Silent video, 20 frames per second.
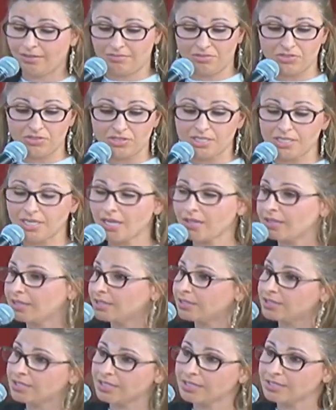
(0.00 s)
There's nothing
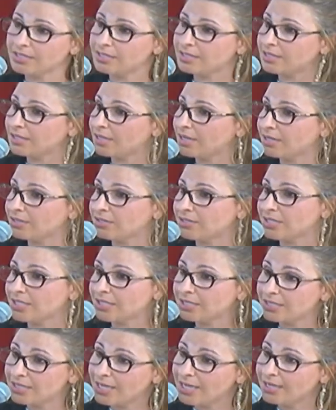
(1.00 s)
in Genesis that
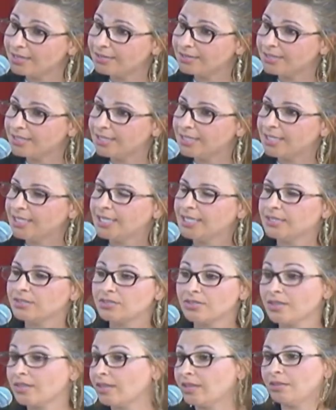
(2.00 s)
contradicts that. There's
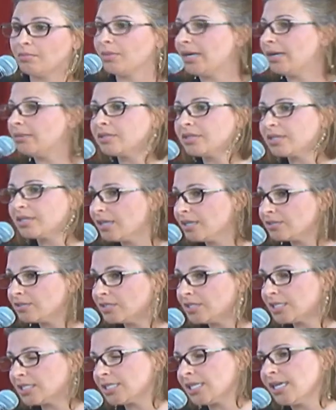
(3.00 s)
nothing in the Bible that
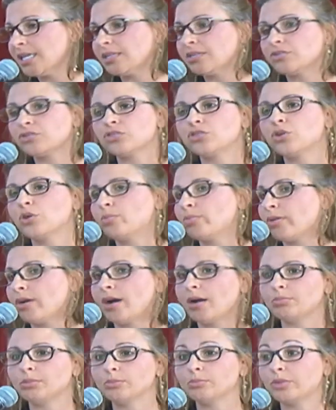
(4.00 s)
contradicts that. There's no
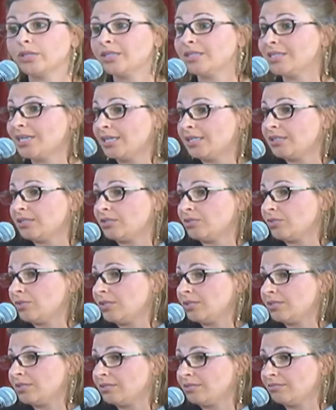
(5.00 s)
problem with
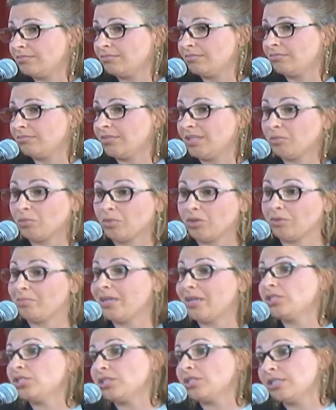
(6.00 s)
dinosaurs. They weren't
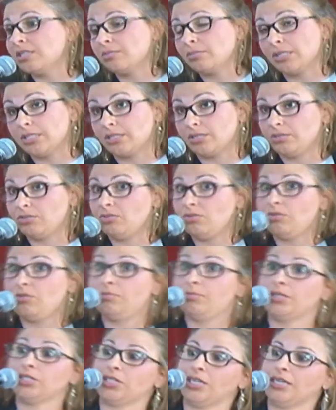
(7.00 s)
mentioned, but so
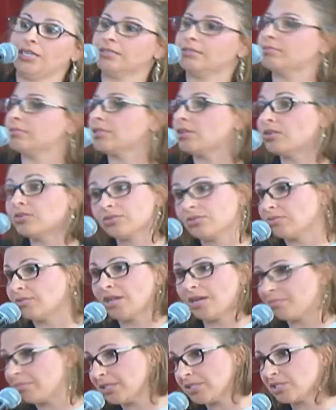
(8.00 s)
much else was also
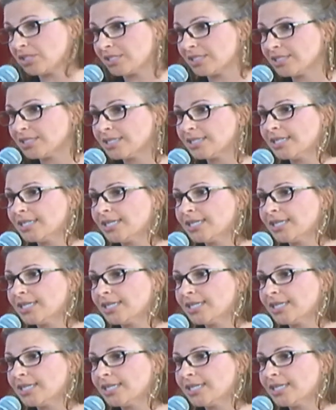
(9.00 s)
not mentioned